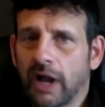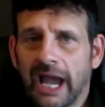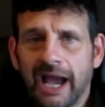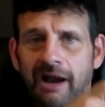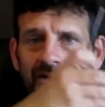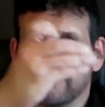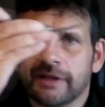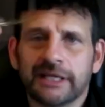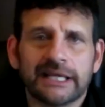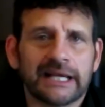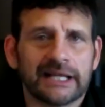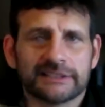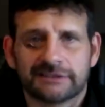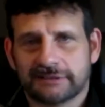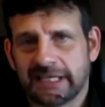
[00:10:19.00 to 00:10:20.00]
how he
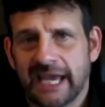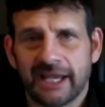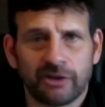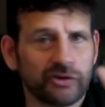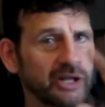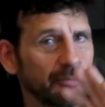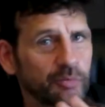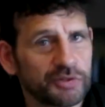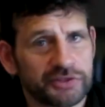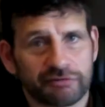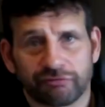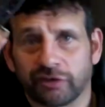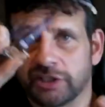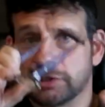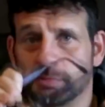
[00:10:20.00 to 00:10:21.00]
got tangled up with
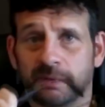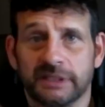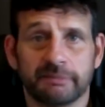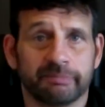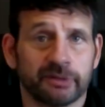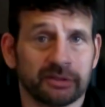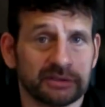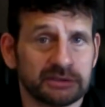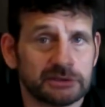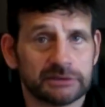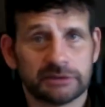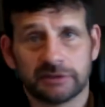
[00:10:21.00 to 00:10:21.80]
the French people